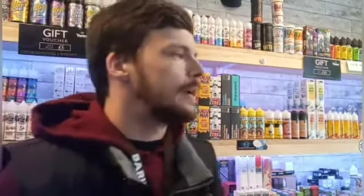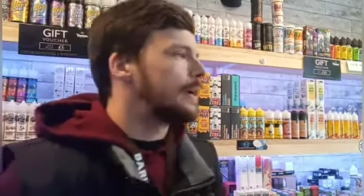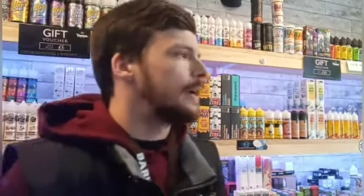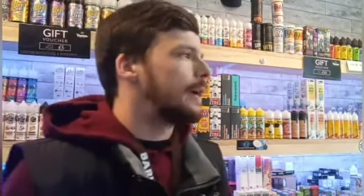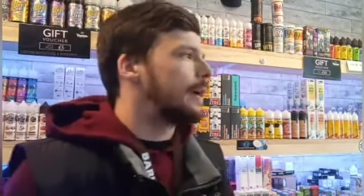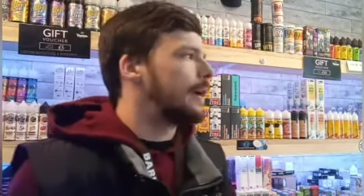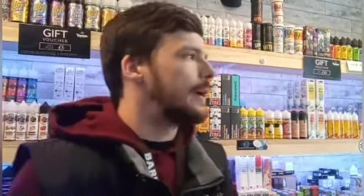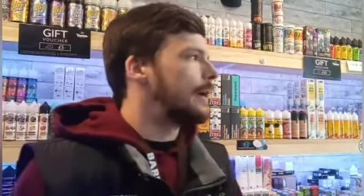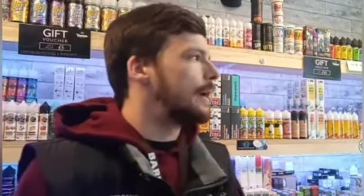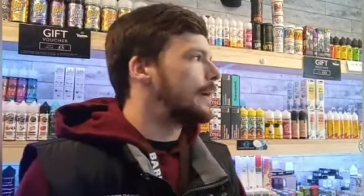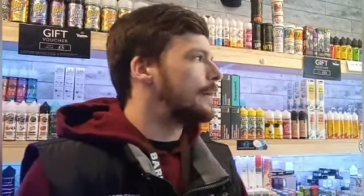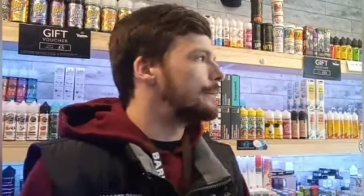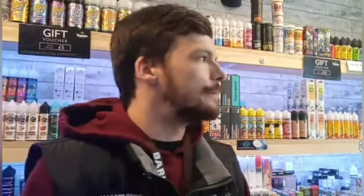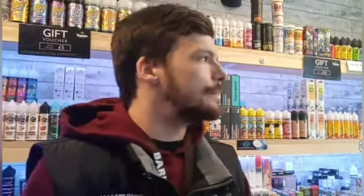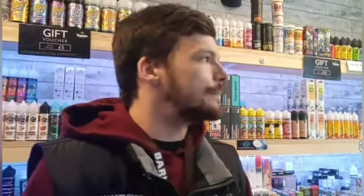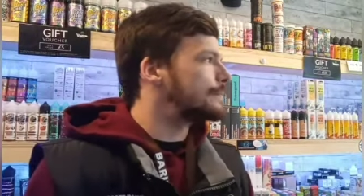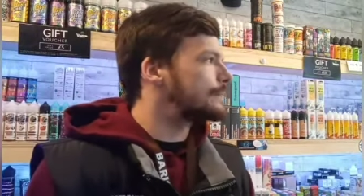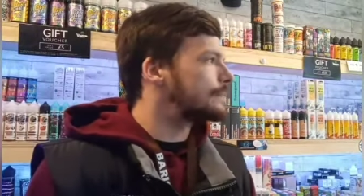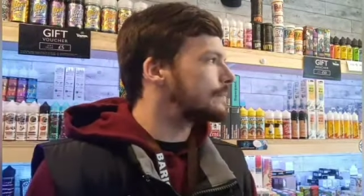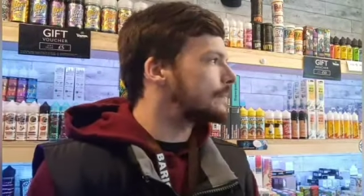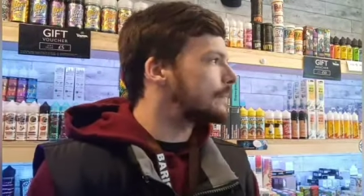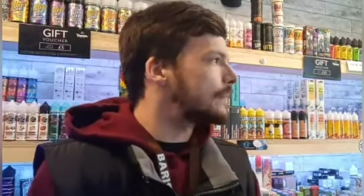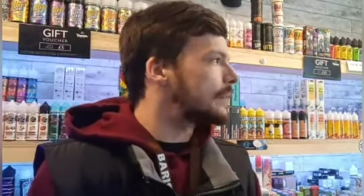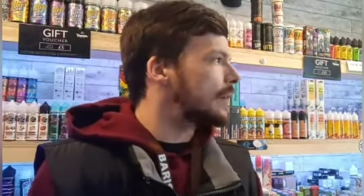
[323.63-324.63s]
Um,
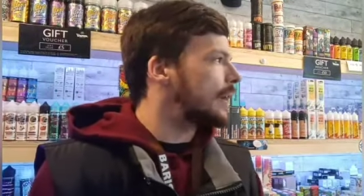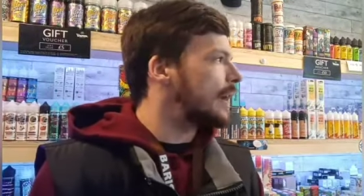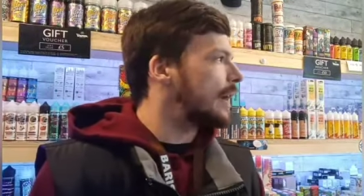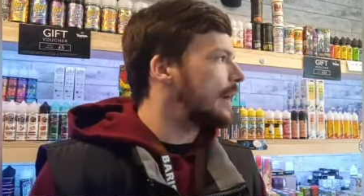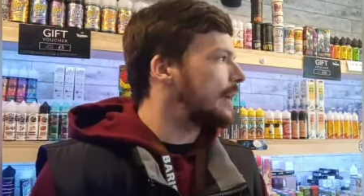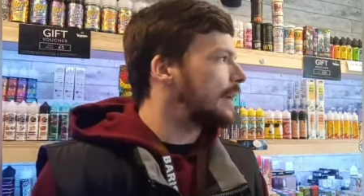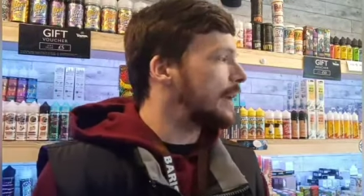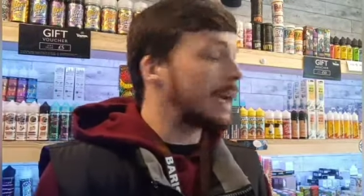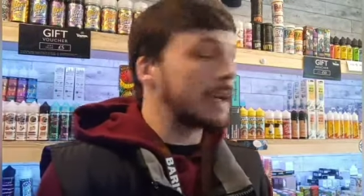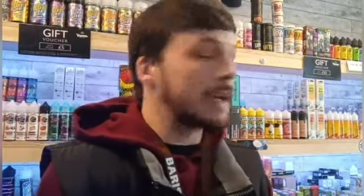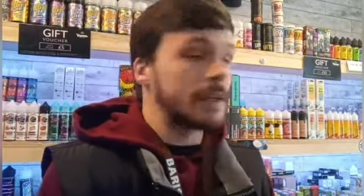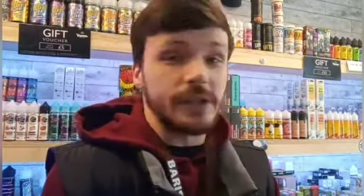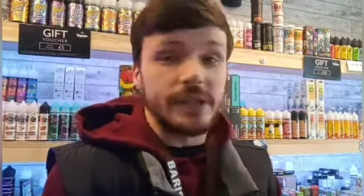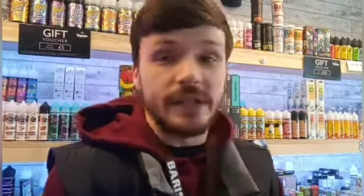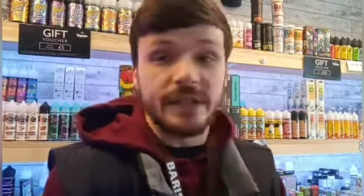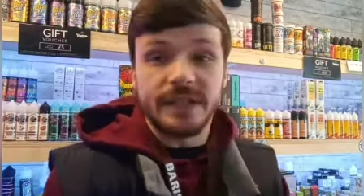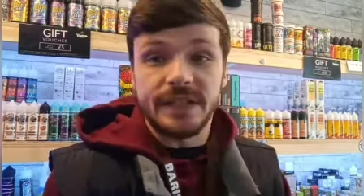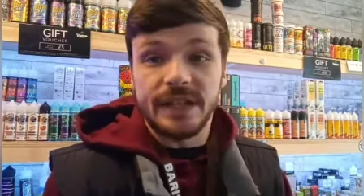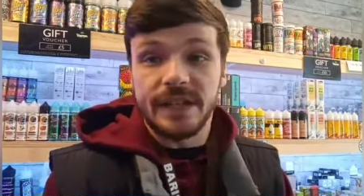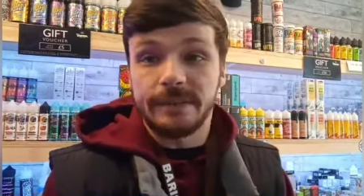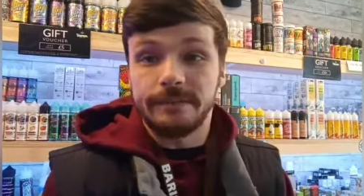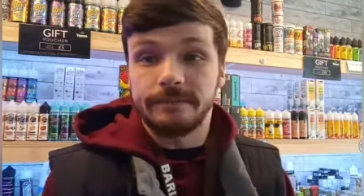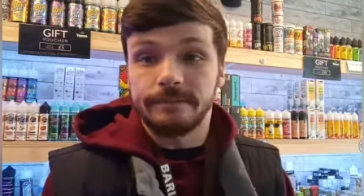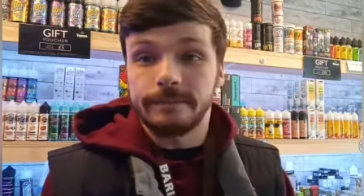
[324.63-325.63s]
and as you can
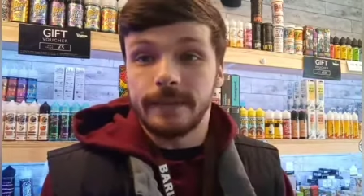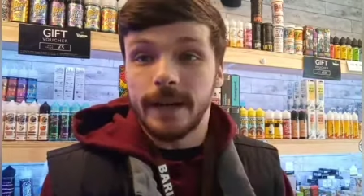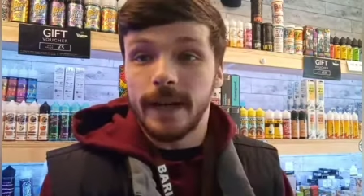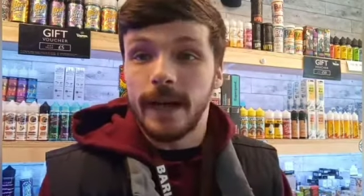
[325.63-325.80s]
see,